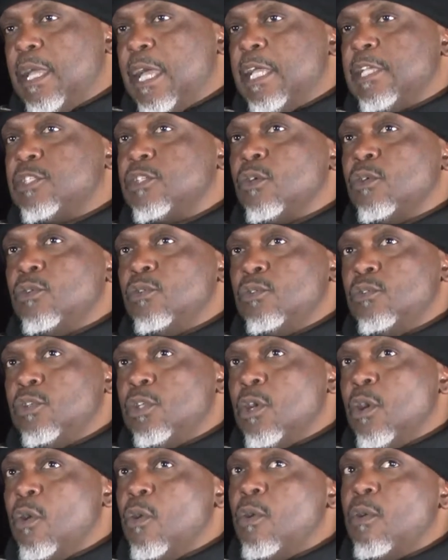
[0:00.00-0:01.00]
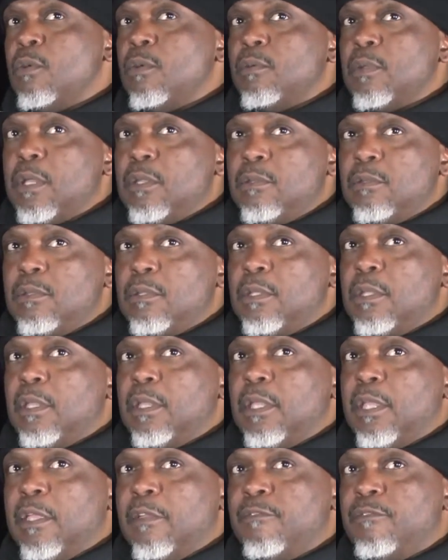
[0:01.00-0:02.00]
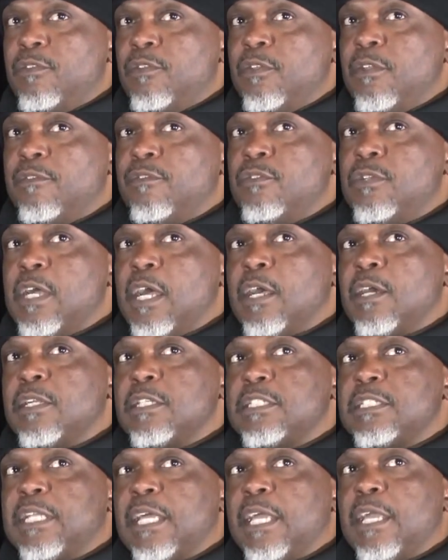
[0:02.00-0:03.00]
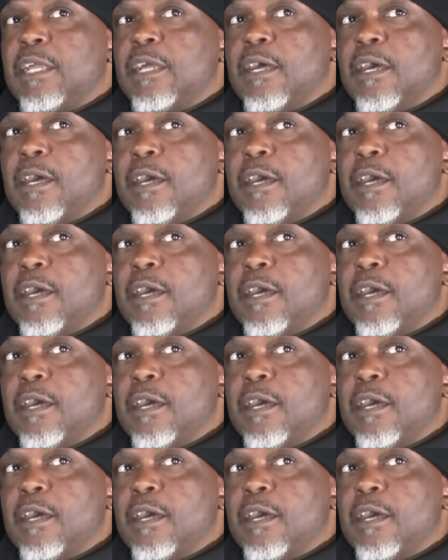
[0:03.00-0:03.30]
And so if you're not gonna stay